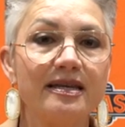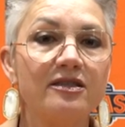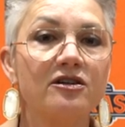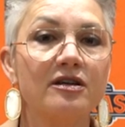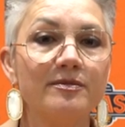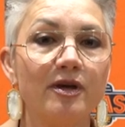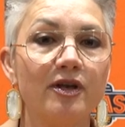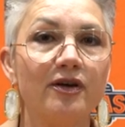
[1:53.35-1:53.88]
see the
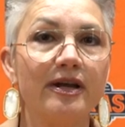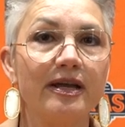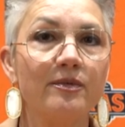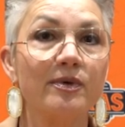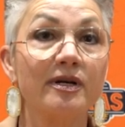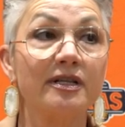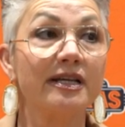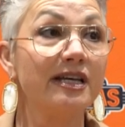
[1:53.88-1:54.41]
community
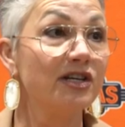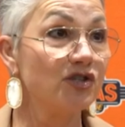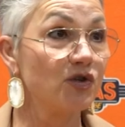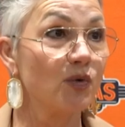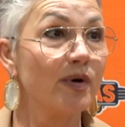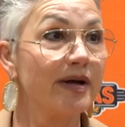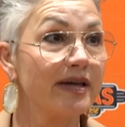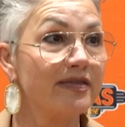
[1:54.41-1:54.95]
really
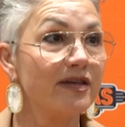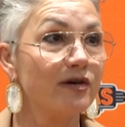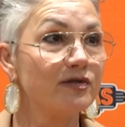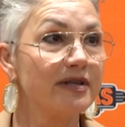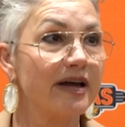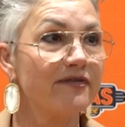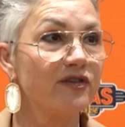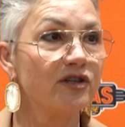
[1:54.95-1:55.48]
enjoy those
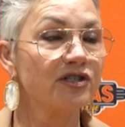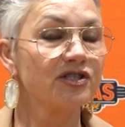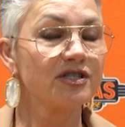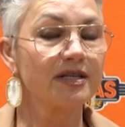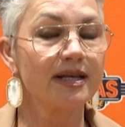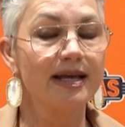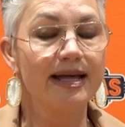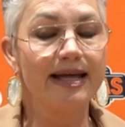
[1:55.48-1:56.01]

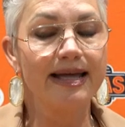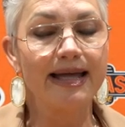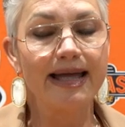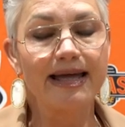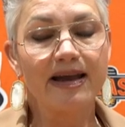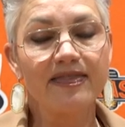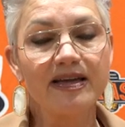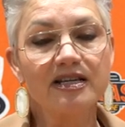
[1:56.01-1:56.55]
efforts.
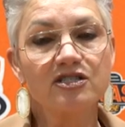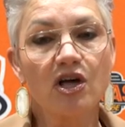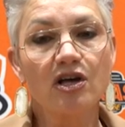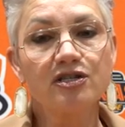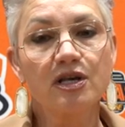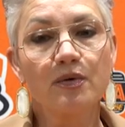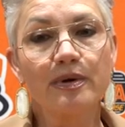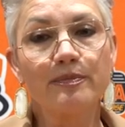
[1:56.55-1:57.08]
And I think it's
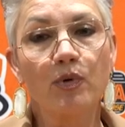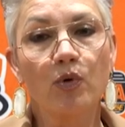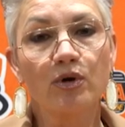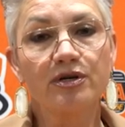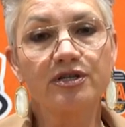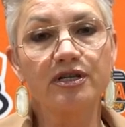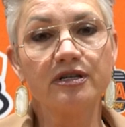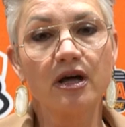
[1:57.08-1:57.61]
also
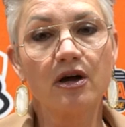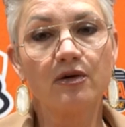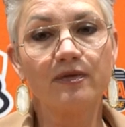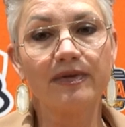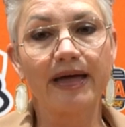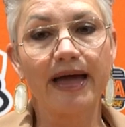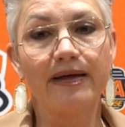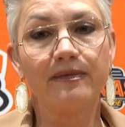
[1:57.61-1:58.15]
important to
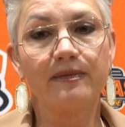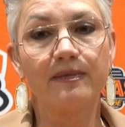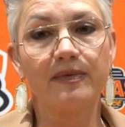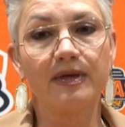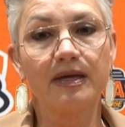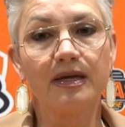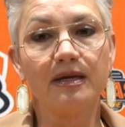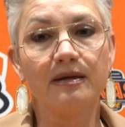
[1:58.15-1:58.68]
note that
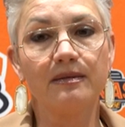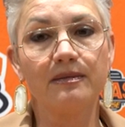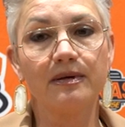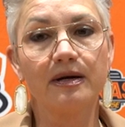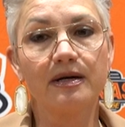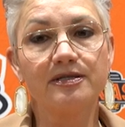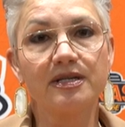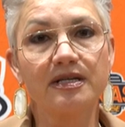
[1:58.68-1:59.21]
the
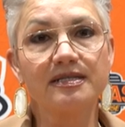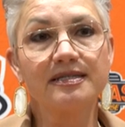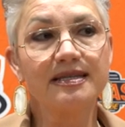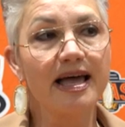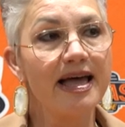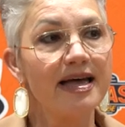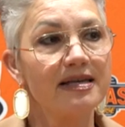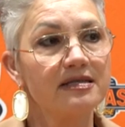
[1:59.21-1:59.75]

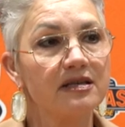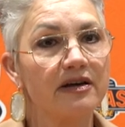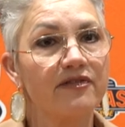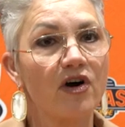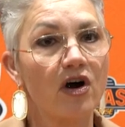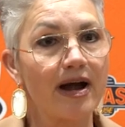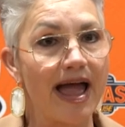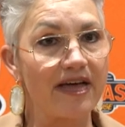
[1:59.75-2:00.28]
success of
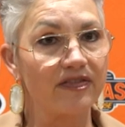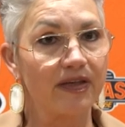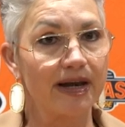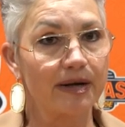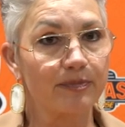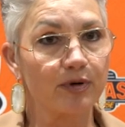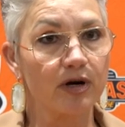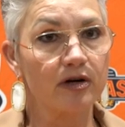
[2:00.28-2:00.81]
our
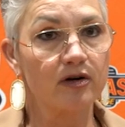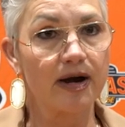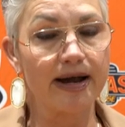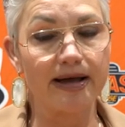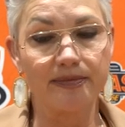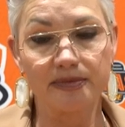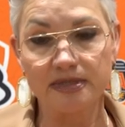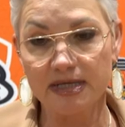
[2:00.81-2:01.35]
athletic
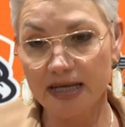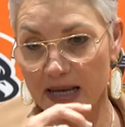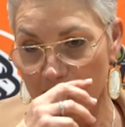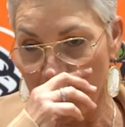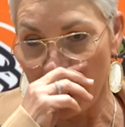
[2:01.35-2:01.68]
programs